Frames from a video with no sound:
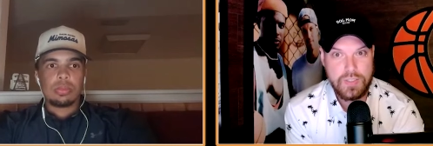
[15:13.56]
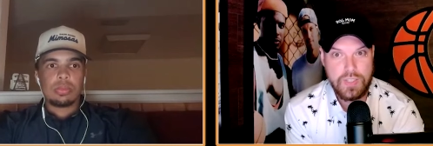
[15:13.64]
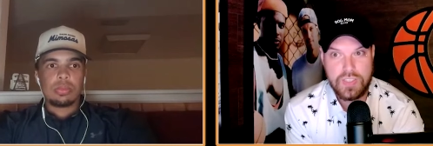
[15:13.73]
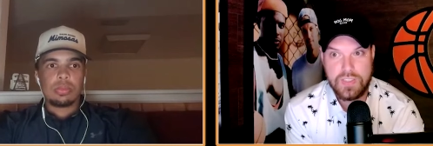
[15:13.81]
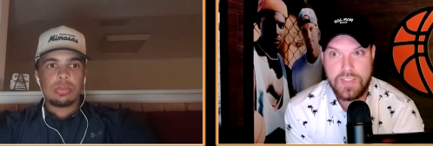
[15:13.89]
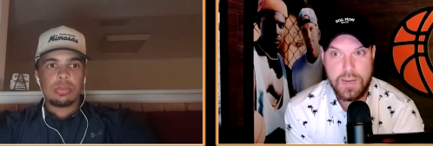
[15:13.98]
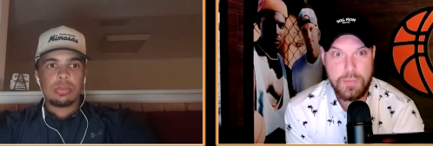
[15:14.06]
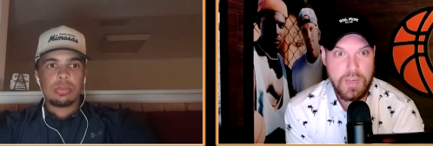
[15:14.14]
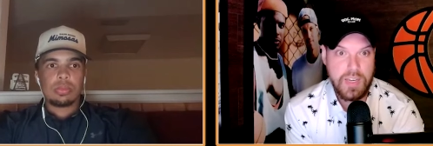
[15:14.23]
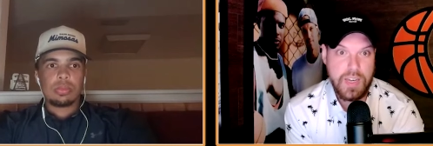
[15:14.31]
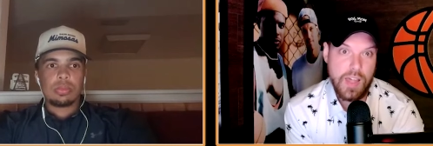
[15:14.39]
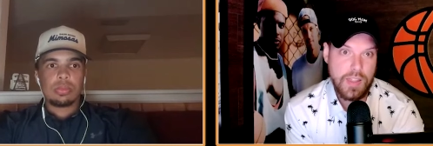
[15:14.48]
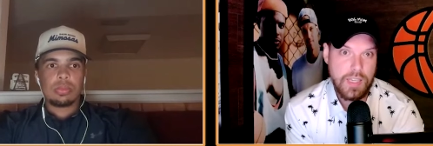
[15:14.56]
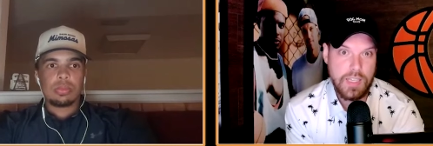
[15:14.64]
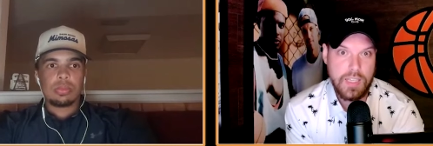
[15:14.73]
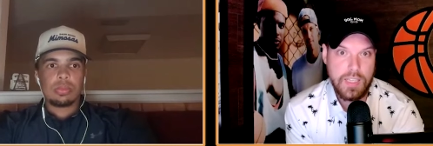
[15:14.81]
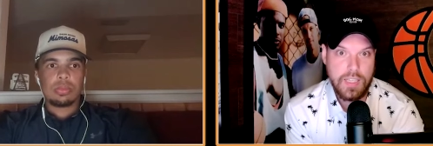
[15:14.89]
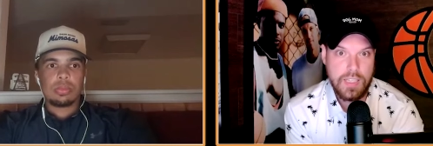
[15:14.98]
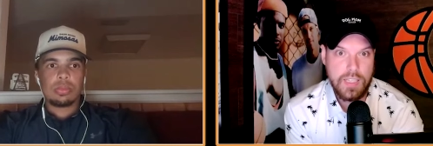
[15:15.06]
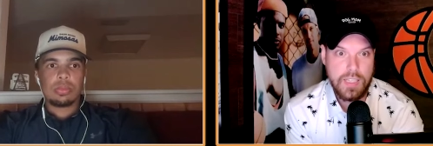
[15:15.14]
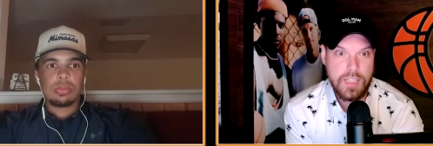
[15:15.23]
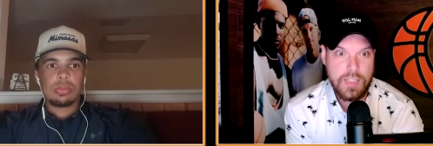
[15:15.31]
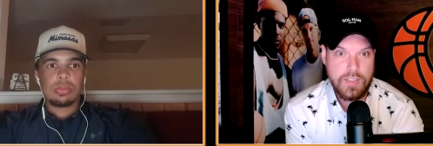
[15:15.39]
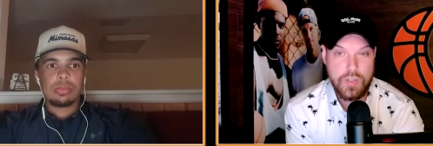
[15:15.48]
Speaker 1: Jayson Tatum did nothing.
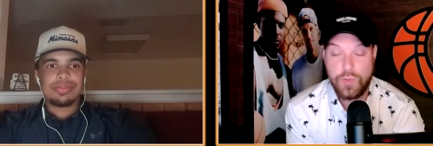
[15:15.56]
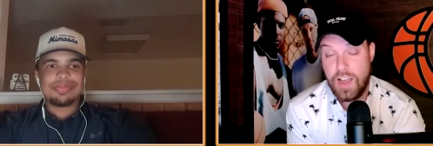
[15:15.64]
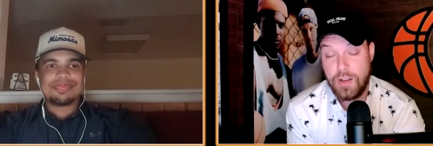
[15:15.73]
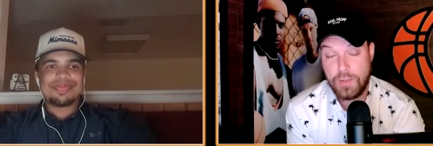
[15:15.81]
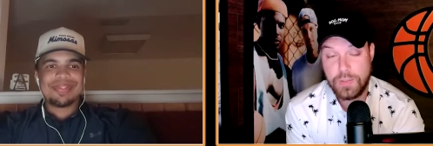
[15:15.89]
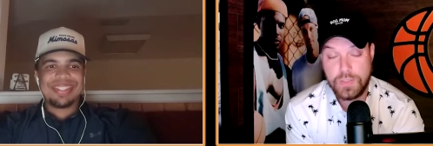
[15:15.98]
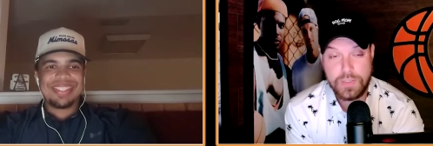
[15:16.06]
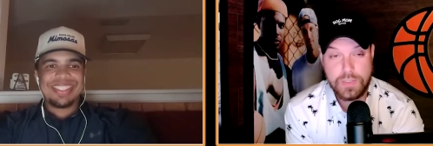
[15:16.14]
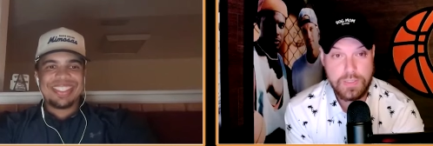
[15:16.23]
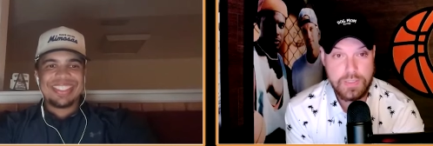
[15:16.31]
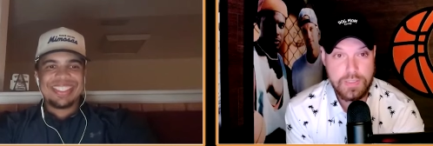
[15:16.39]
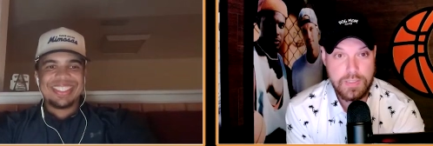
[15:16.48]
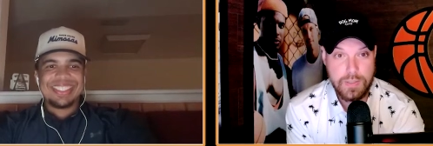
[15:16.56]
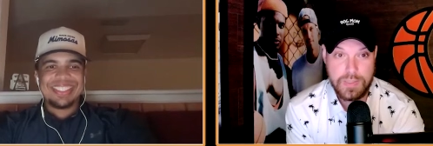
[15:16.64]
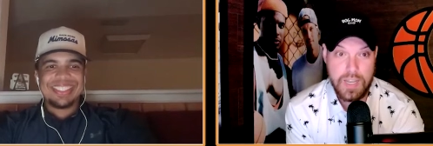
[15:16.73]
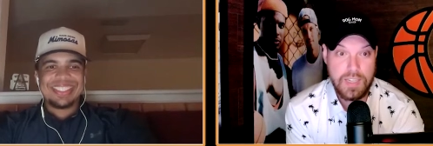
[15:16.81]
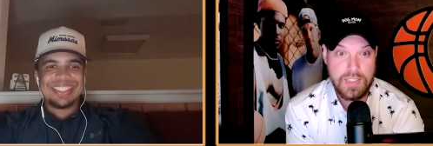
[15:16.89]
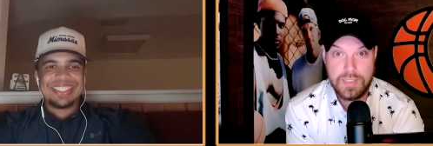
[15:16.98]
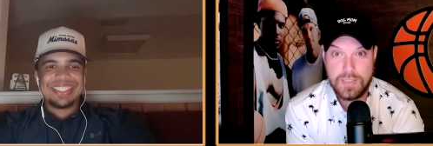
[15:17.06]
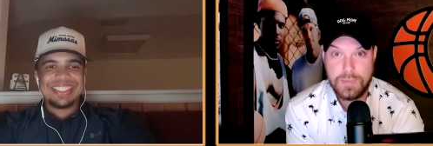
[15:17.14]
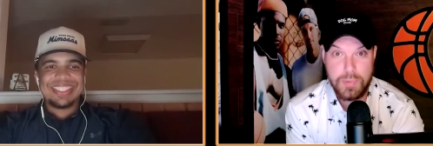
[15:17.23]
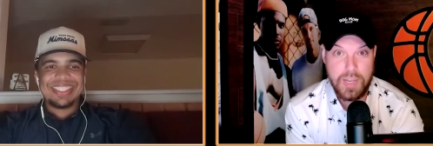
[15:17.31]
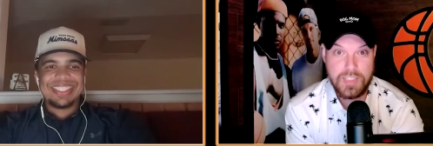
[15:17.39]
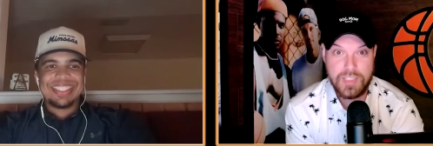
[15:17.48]
Two fouls. That was nice.
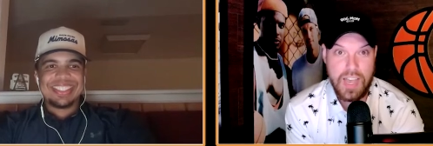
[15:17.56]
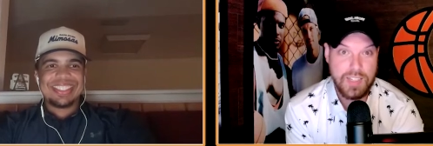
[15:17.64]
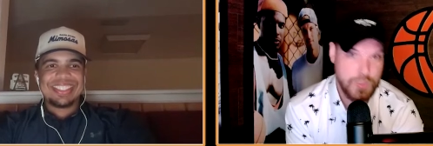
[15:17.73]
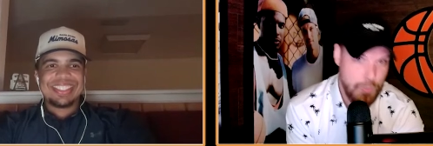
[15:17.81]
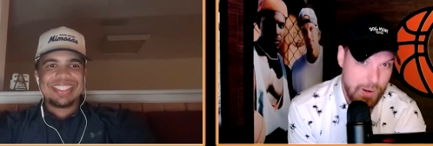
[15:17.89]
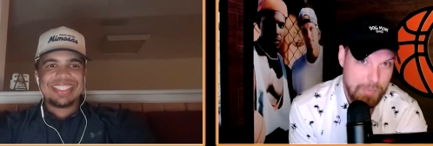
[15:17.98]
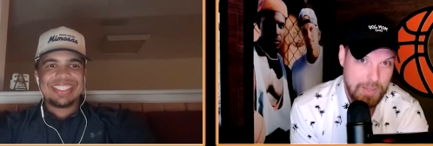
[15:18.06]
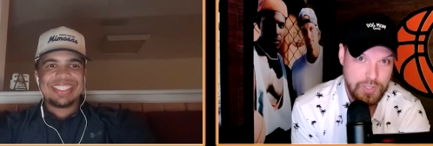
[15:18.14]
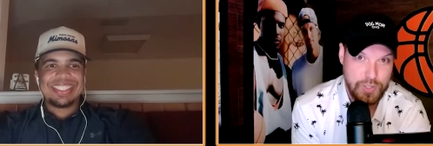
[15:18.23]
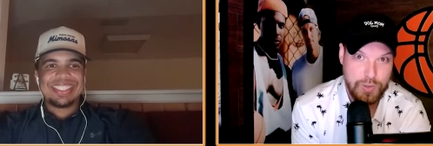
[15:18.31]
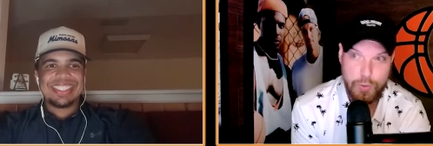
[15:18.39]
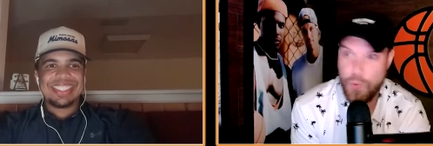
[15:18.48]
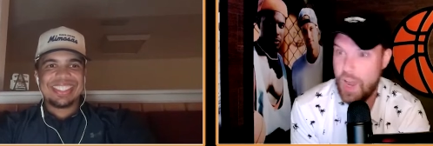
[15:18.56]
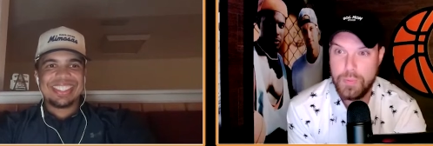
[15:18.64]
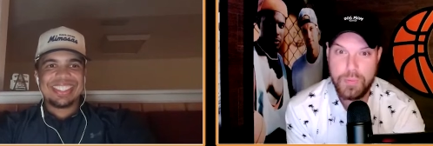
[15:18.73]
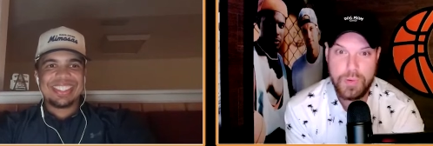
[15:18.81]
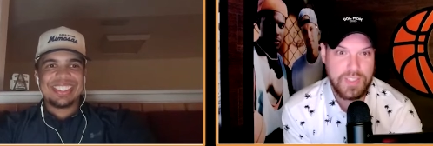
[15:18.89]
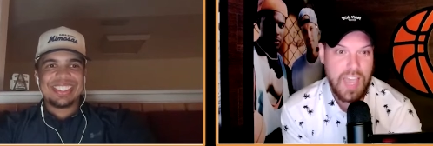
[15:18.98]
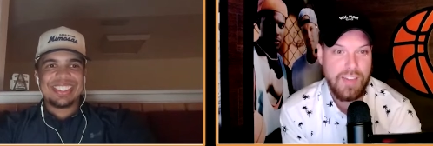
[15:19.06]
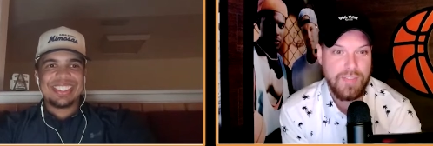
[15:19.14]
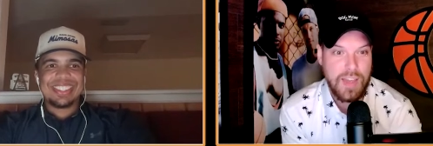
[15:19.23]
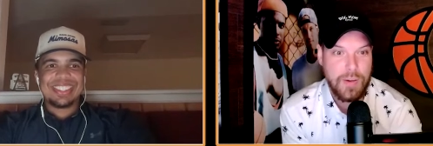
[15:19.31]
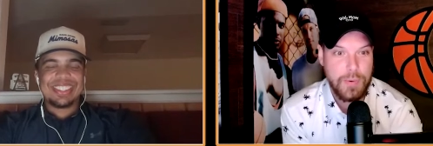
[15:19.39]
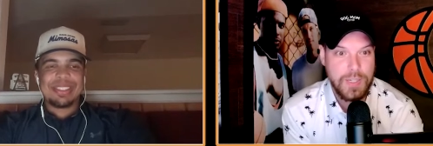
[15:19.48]
But I just I just want to make sure the record books have
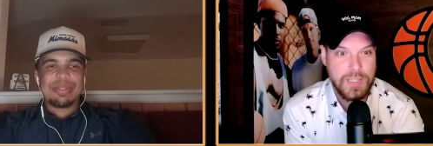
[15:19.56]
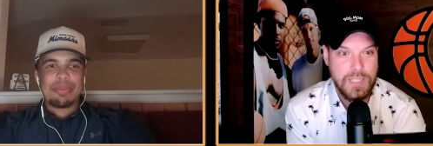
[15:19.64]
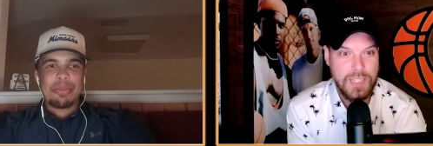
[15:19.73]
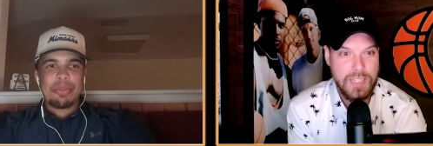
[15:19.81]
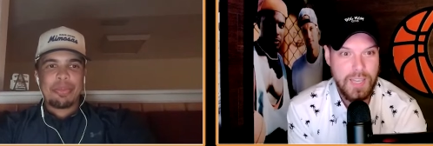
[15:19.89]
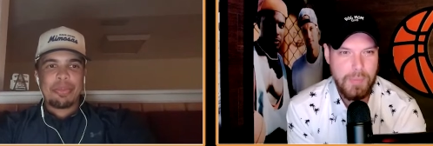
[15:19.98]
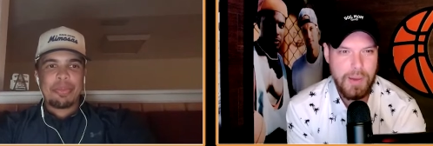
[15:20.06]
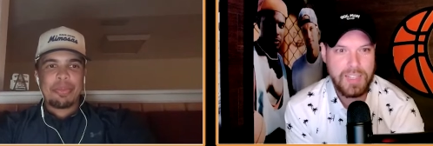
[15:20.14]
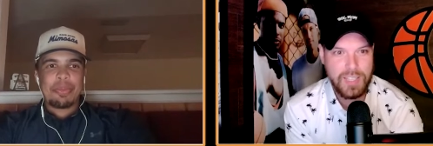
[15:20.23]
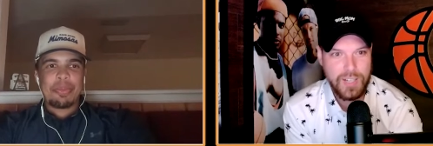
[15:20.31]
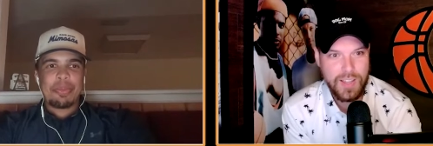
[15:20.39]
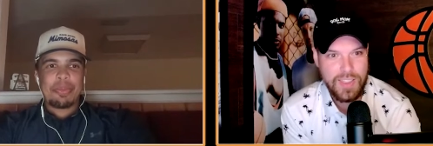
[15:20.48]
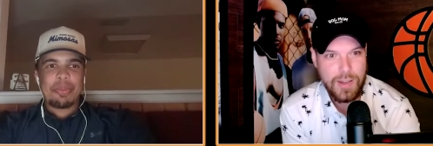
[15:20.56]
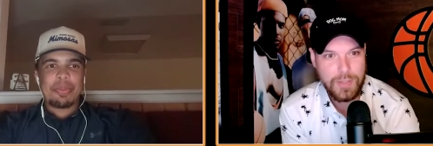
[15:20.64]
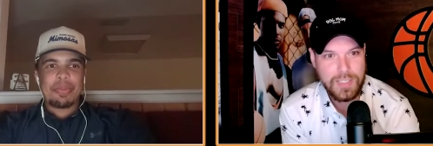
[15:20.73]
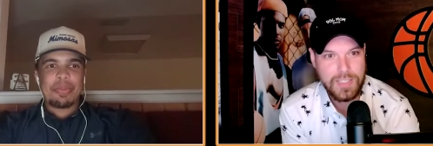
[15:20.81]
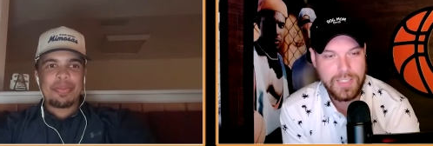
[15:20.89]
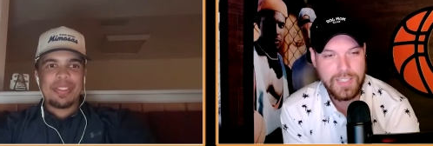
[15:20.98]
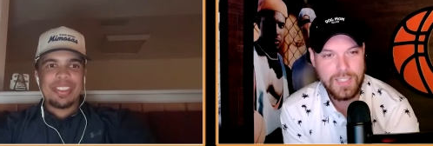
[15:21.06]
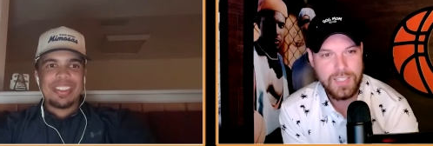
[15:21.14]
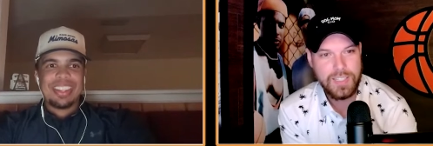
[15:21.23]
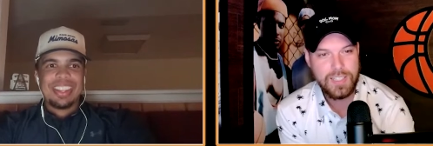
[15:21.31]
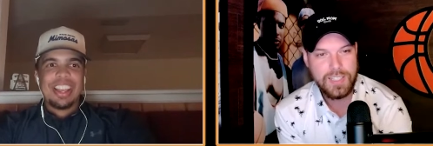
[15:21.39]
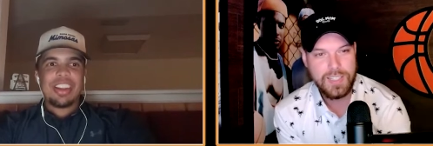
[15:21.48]
that one. Am I clear on that one?
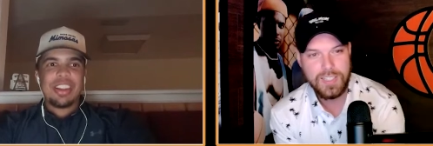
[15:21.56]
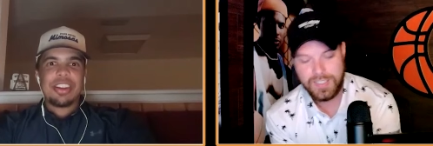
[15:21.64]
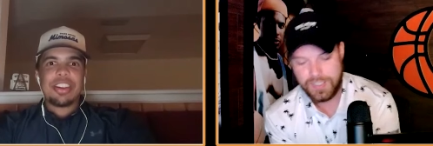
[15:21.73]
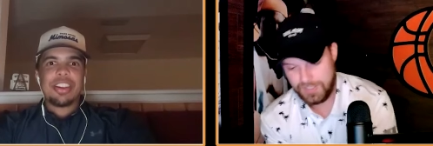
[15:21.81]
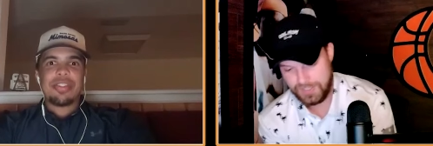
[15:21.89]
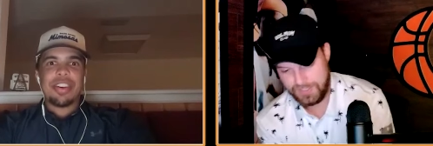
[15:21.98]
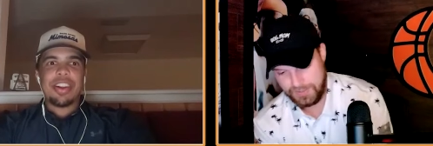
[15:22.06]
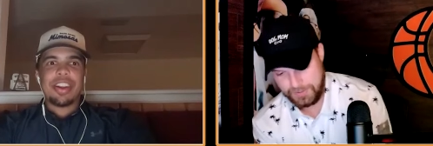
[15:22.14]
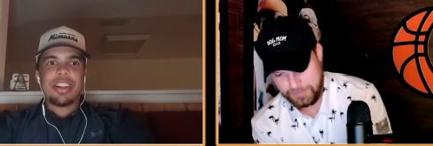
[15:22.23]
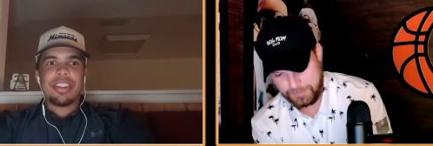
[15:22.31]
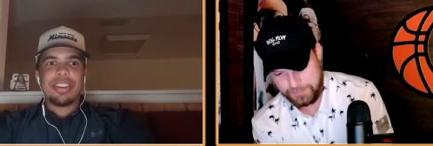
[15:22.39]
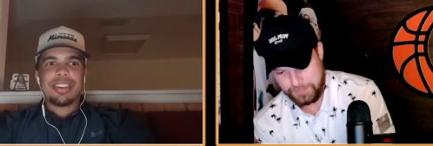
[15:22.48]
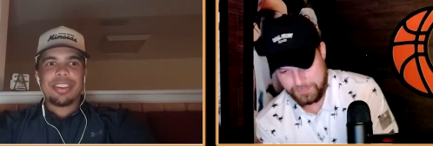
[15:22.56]
Speaker 2: Oh, you're you're very clear,